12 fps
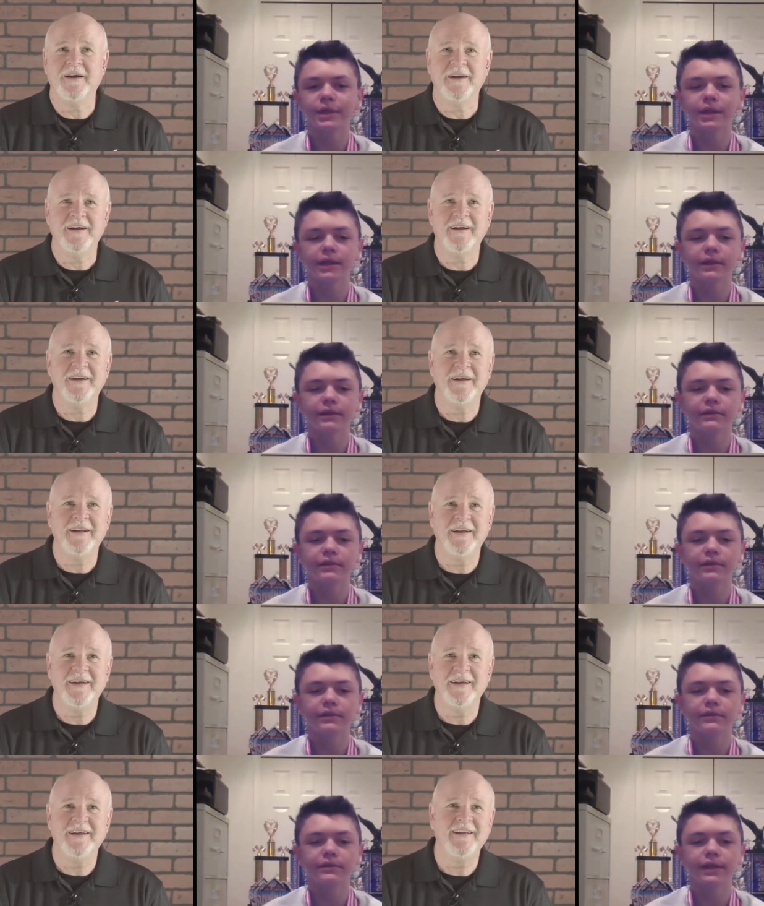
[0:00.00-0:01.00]
Speaker 1: and
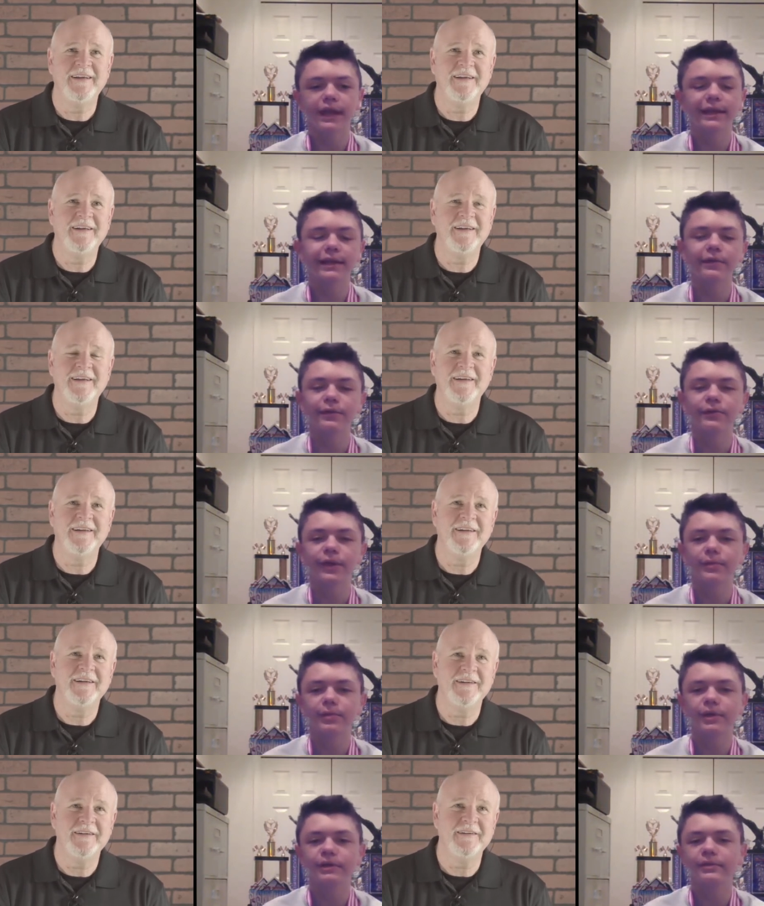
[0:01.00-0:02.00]
uh, hanging out with
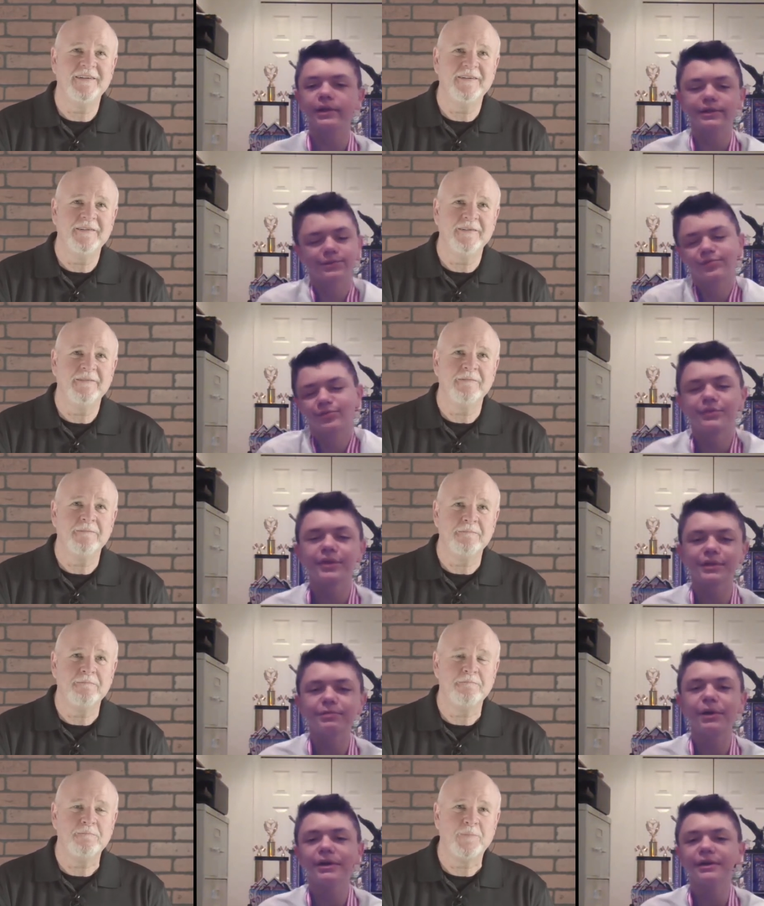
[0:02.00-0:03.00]
family, and that's
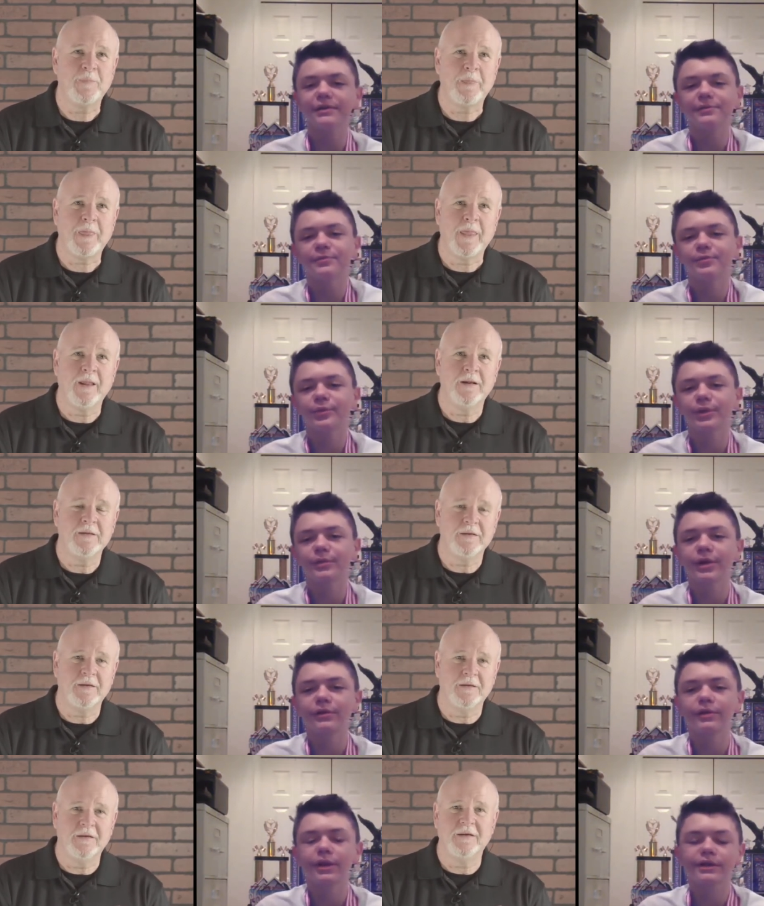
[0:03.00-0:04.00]
about it when I'm
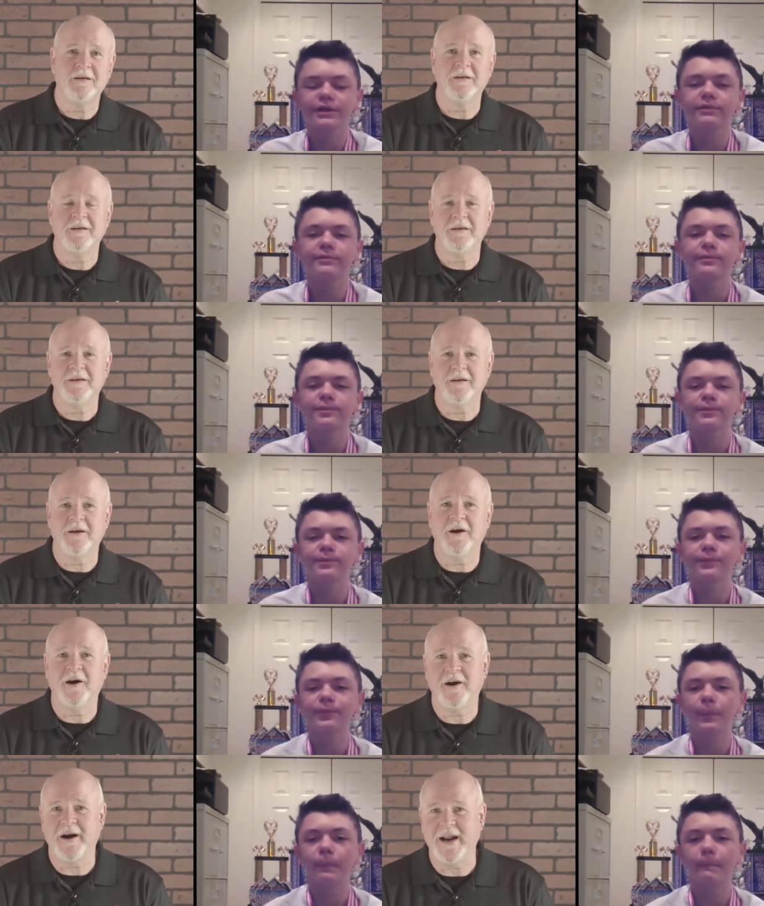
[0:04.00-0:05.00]
not racing.
Speaker 2: All
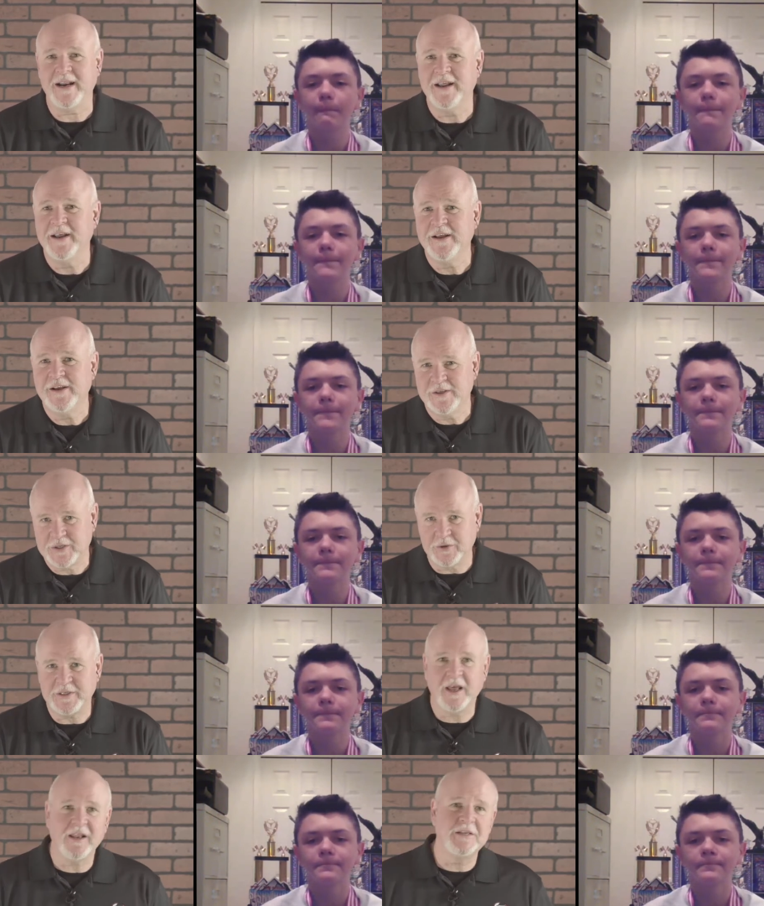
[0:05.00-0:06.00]
right. So
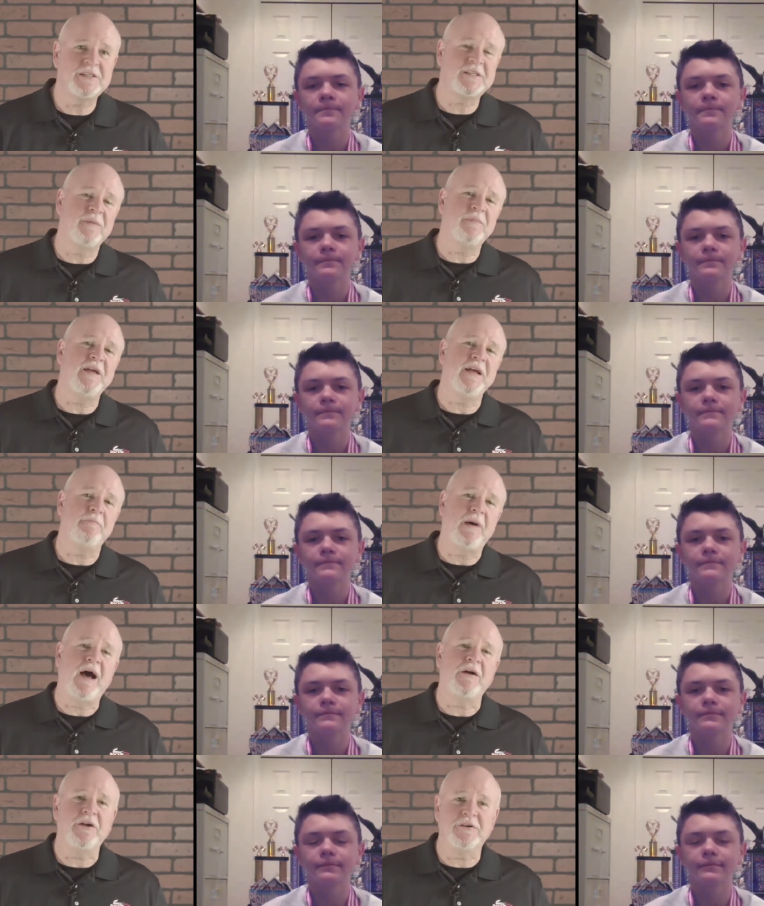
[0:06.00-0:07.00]
tell us something
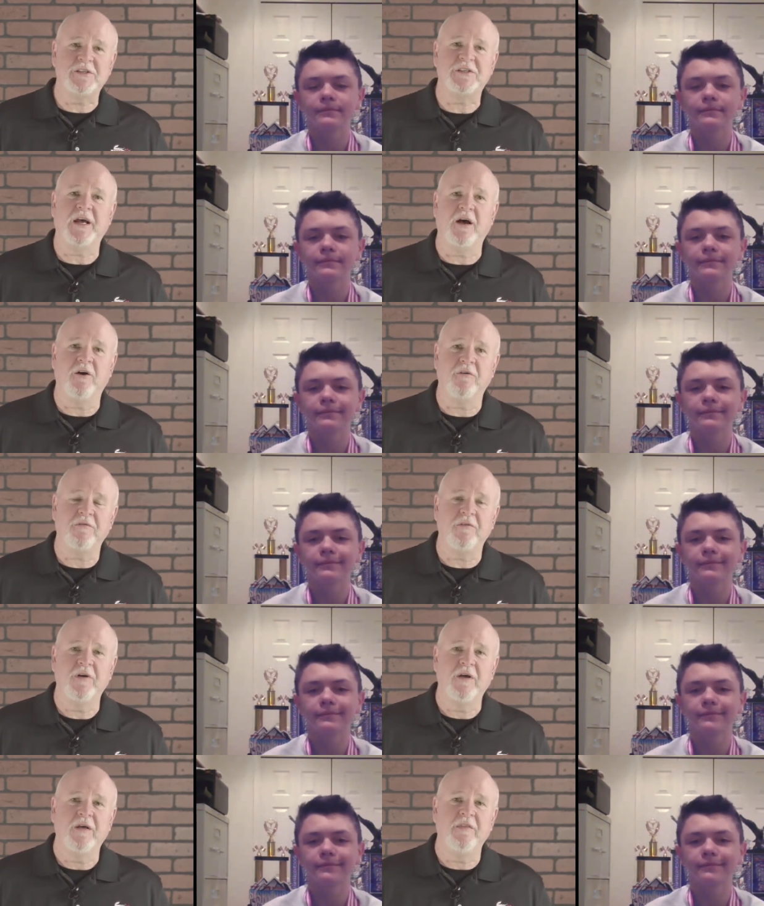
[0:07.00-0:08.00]
about yourself
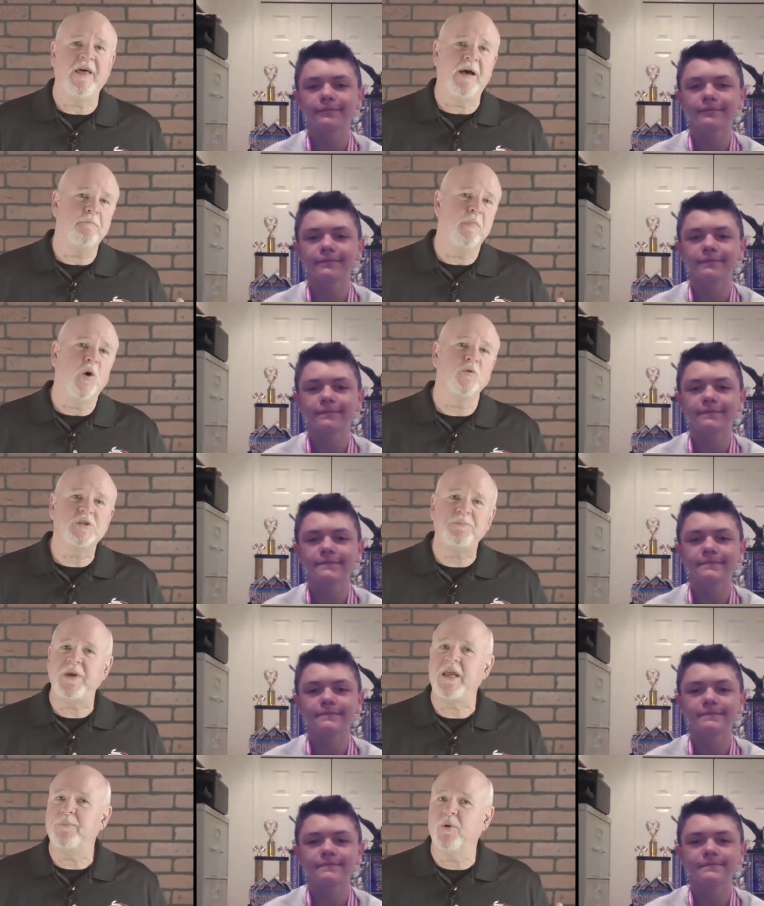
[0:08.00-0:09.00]
that most
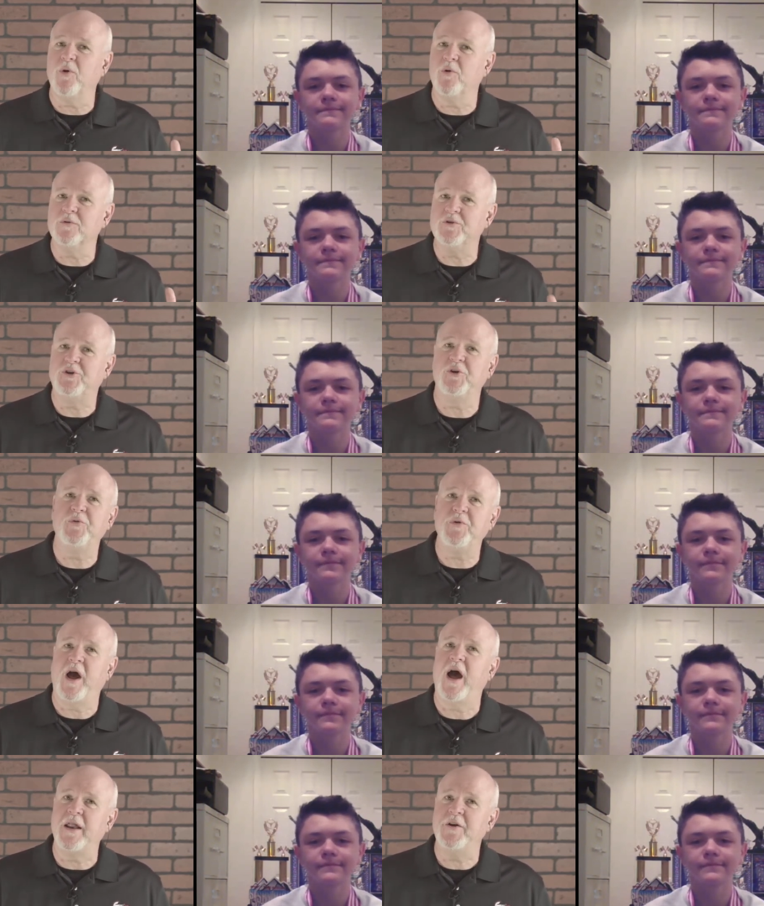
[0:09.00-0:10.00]
people do
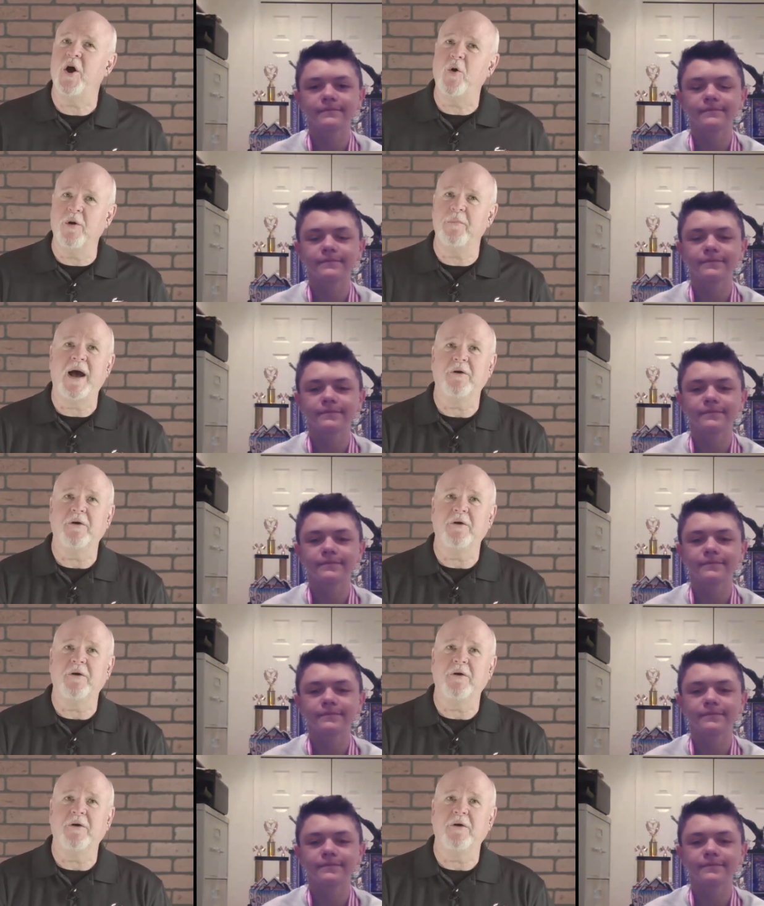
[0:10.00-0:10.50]
not know about